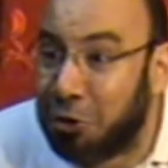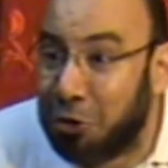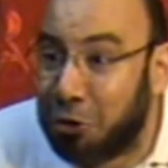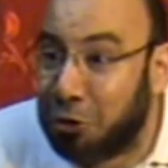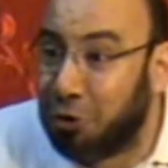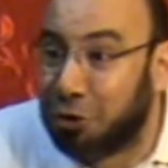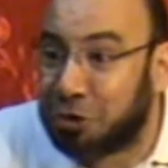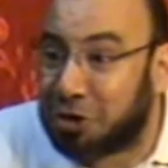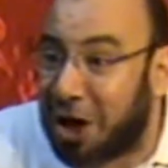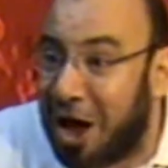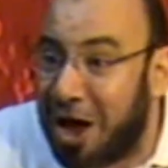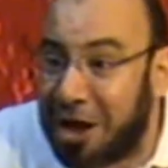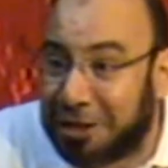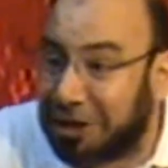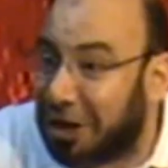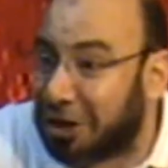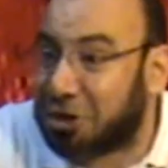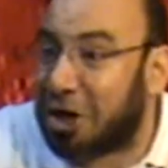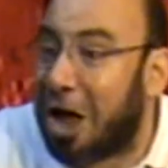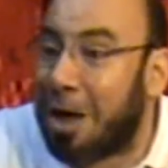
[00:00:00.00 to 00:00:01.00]
Those are
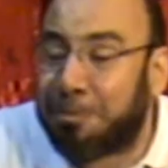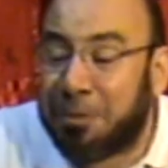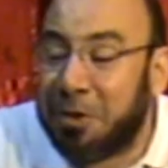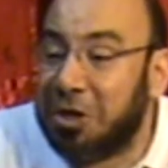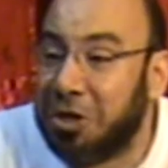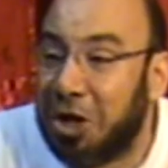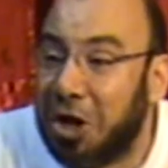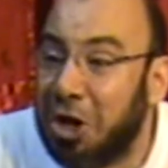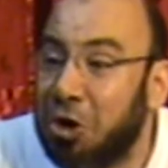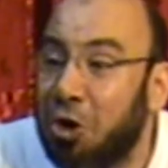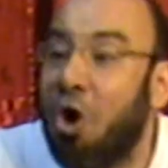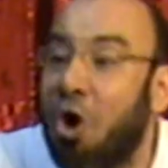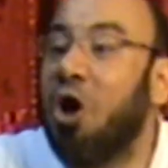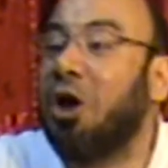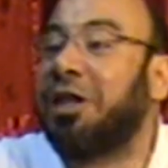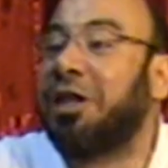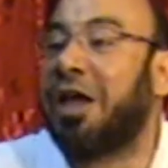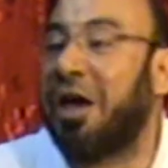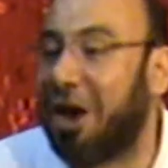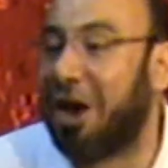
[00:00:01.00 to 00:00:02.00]
the top in
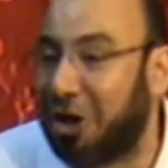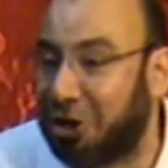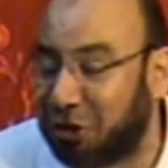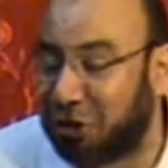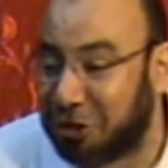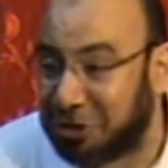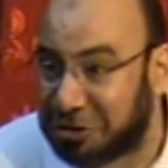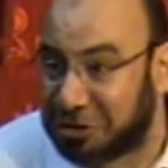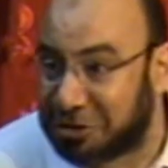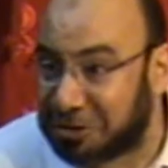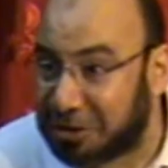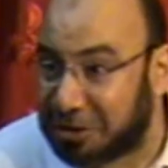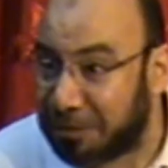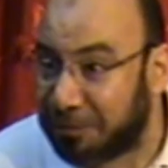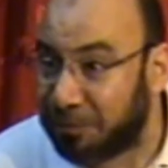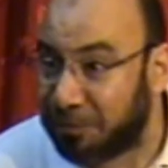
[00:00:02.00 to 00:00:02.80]
all characters.